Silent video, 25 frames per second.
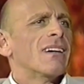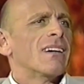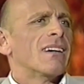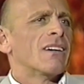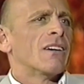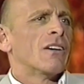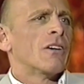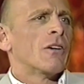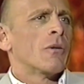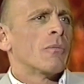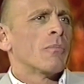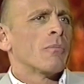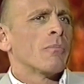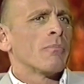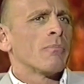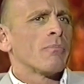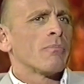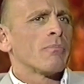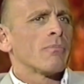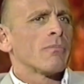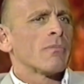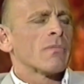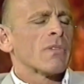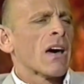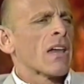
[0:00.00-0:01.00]

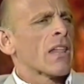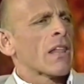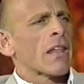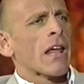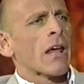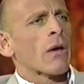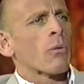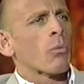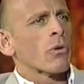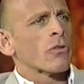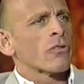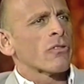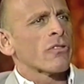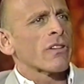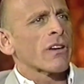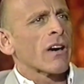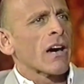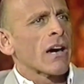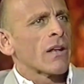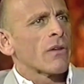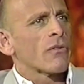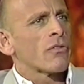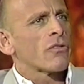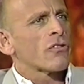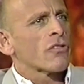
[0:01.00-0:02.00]
I wasn't the
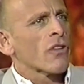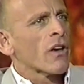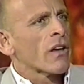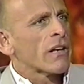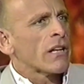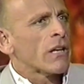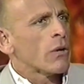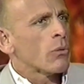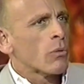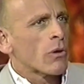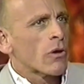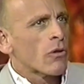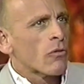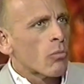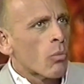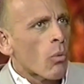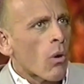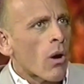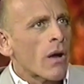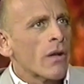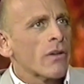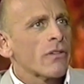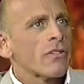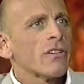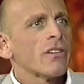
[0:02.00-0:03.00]
kind of son he would have
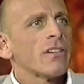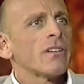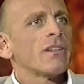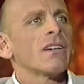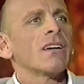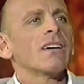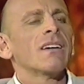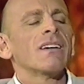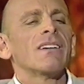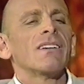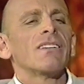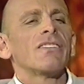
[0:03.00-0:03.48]
wanted.